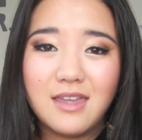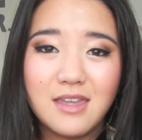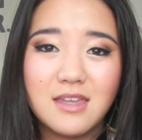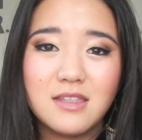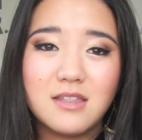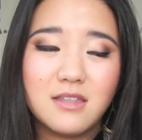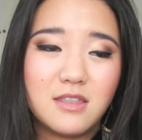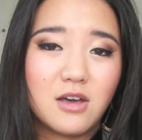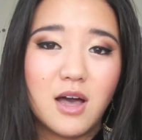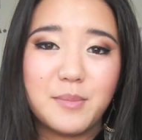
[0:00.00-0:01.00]
in
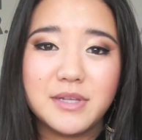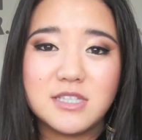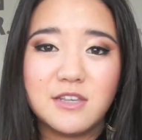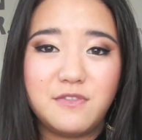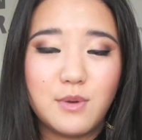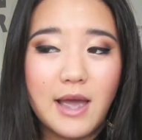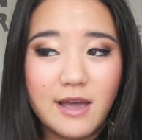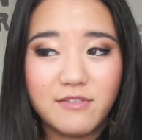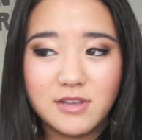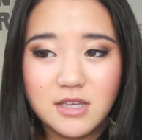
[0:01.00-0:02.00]
the comments if you
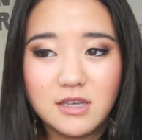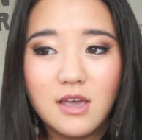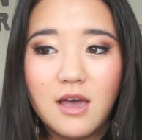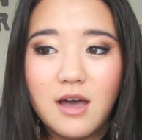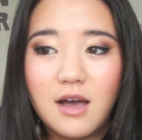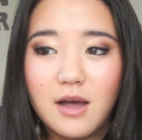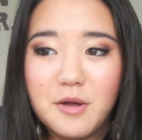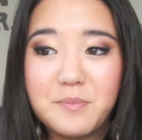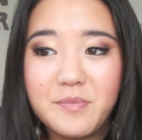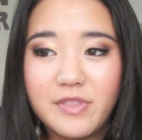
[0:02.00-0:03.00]
have any
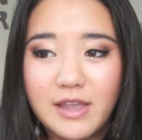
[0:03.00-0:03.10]
um,